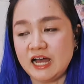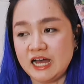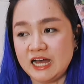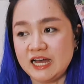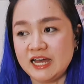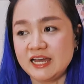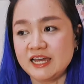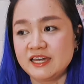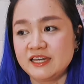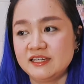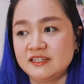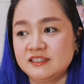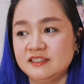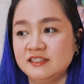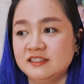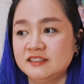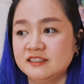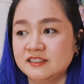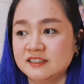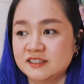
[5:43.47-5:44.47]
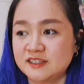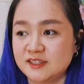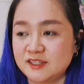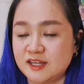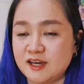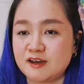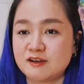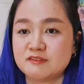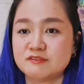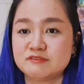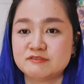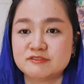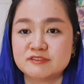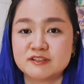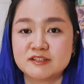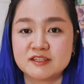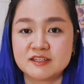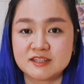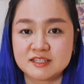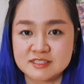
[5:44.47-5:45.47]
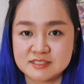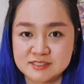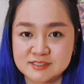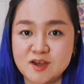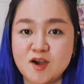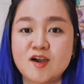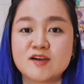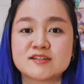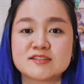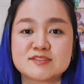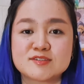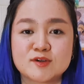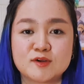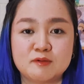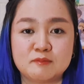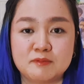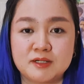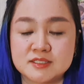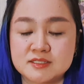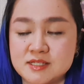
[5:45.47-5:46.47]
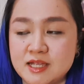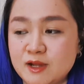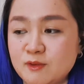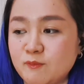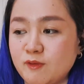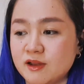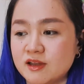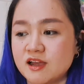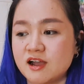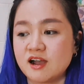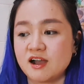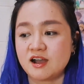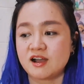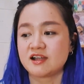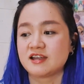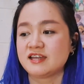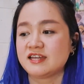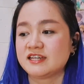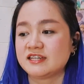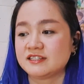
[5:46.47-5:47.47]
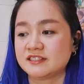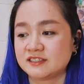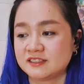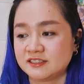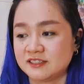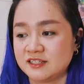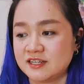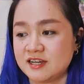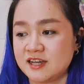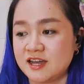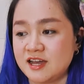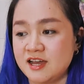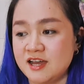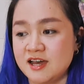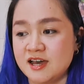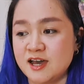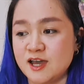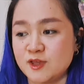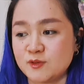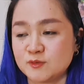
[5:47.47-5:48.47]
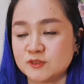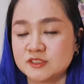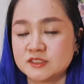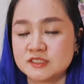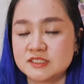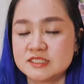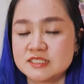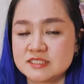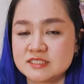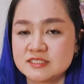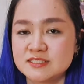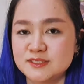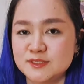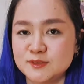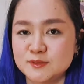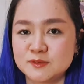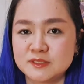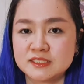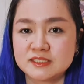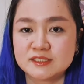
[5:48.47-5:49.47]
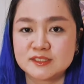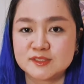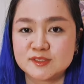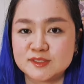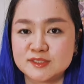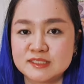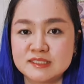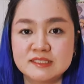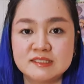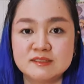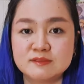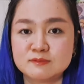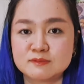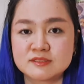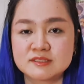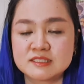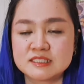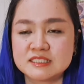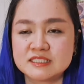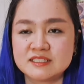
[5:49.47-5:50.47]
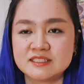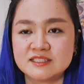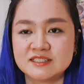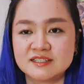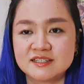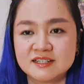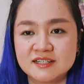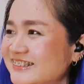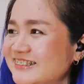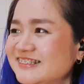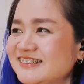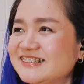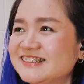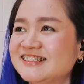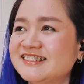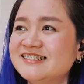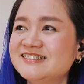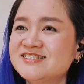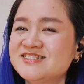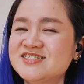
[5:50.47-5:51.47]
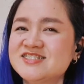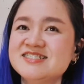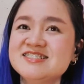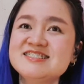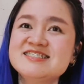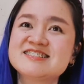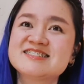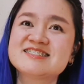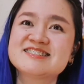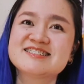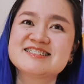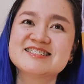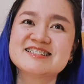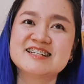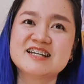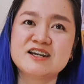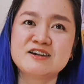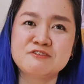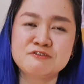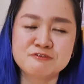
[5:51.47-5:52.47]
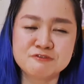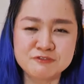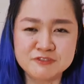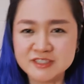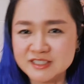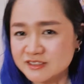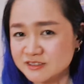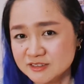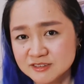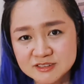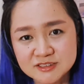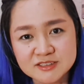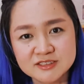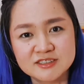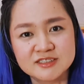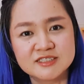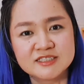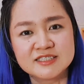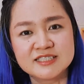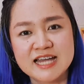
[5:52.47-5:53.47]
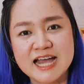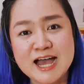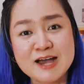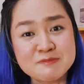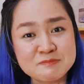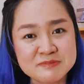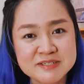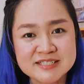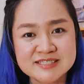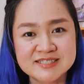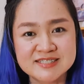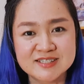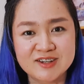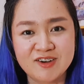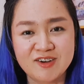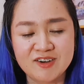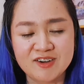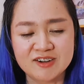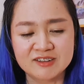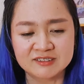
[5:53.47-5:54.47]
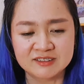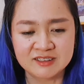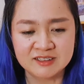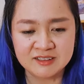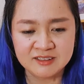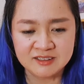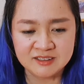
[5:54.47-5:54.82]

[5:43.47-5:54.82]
I love this song so much. I want to hug it. I want to listen to it continuously. It's just a feel-good, happy song